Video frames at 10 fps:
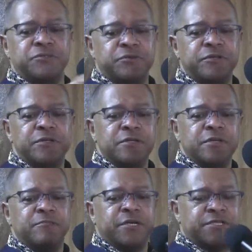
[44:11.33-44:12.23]
to
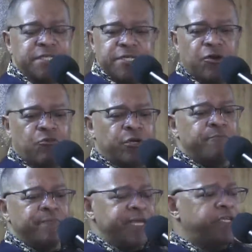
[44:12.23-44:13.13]
it because he don't want to
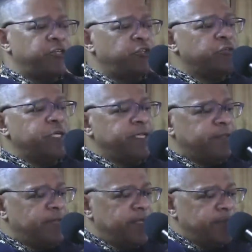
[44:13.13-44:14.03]
make you do
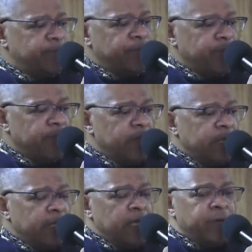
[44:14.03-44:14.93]

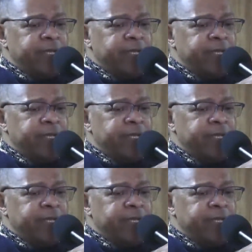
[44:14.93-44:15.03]
anything.